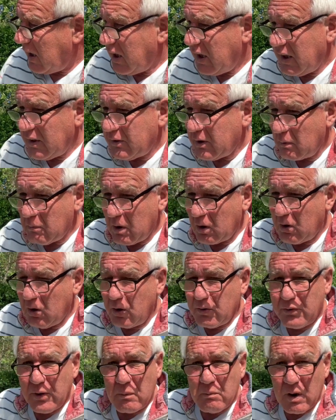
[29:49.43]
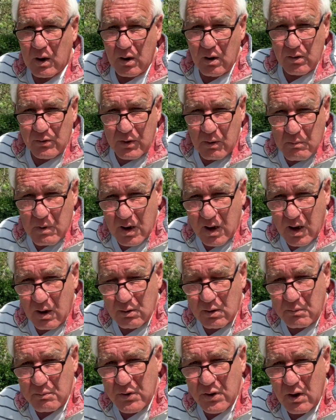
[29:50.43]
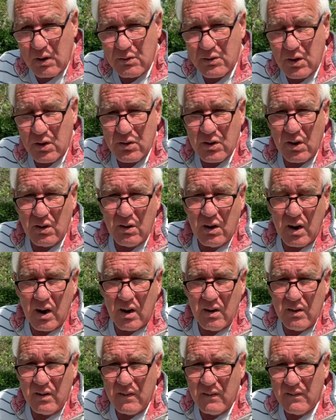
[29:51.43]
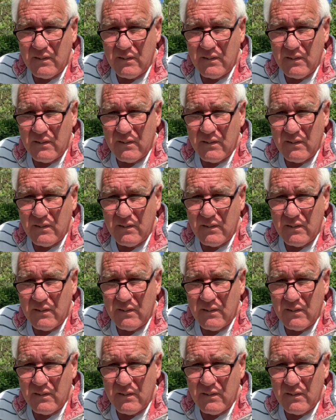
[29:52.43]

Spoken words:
Someone killed themselves not so long ago.